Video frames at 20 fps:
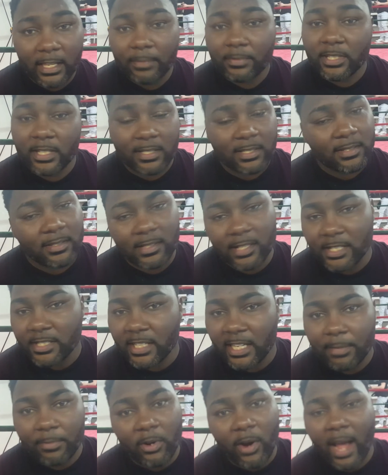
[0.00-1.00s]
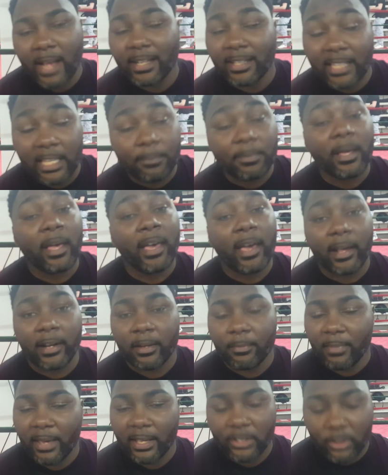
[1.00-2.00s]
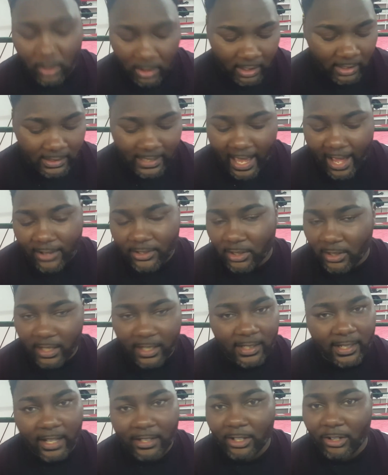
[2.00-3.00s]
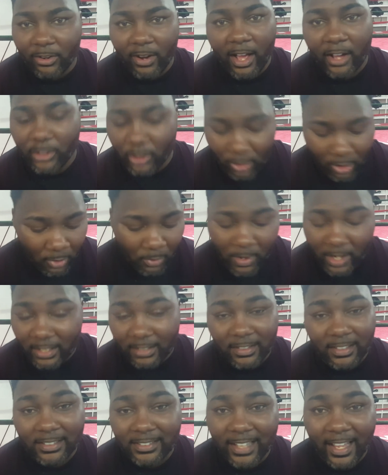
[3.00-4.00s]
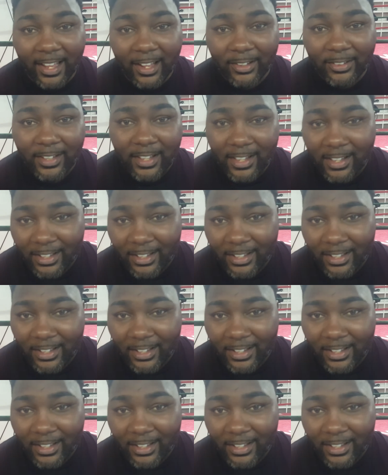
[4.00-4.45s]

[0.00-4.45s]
just keep grinding, keep your head up, man. You look down, you're looking at the ground. You don't want to look down.